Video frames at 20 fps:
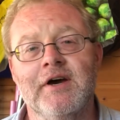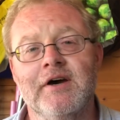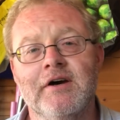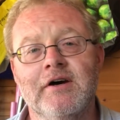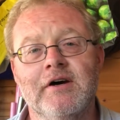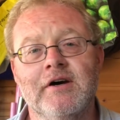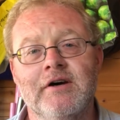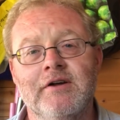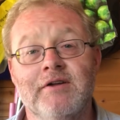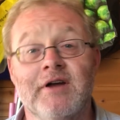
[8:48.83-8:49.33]

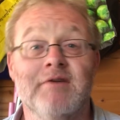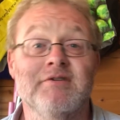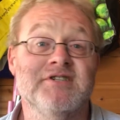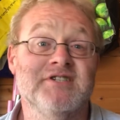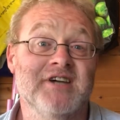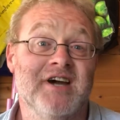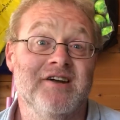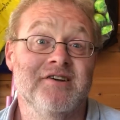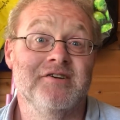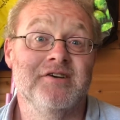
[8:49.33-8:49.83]
now
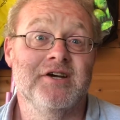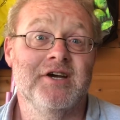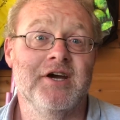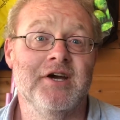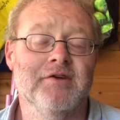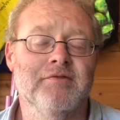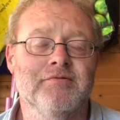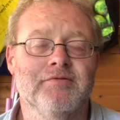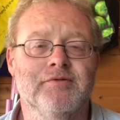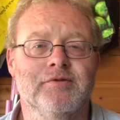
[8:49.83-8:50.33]
Silent
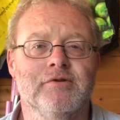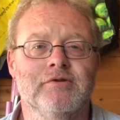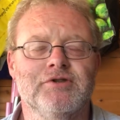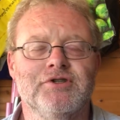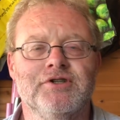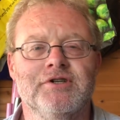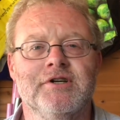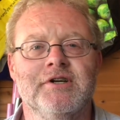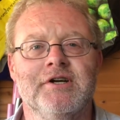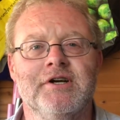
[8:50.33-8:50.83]
Key,
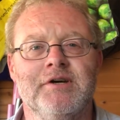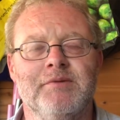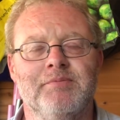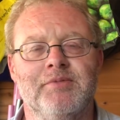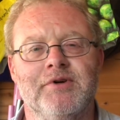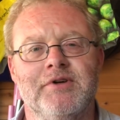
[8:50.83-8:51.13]
unfortunately,